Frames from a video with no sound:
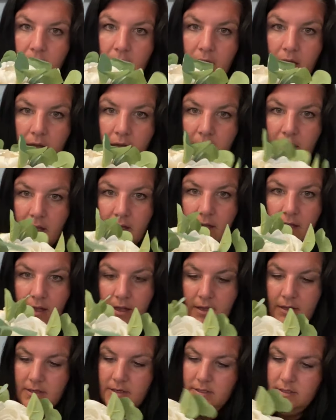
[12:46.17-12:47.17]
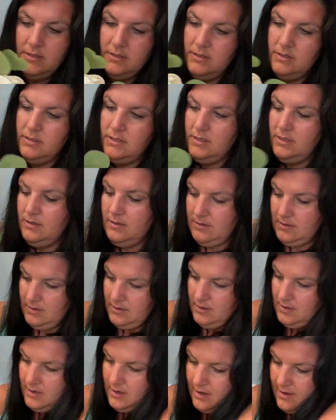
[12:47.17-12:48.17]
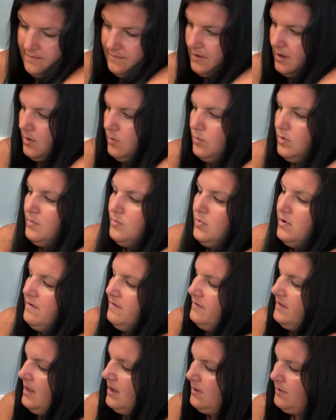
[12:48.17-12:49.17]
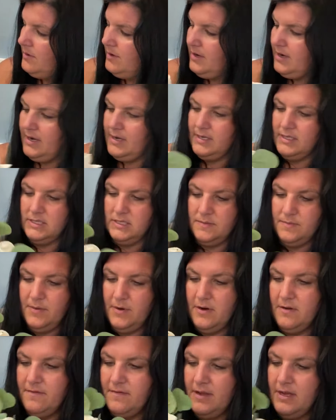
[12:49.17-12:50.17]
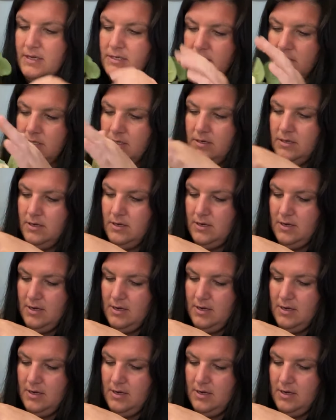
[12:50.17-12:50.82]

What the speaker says: And I've got one more flower and it's perfect.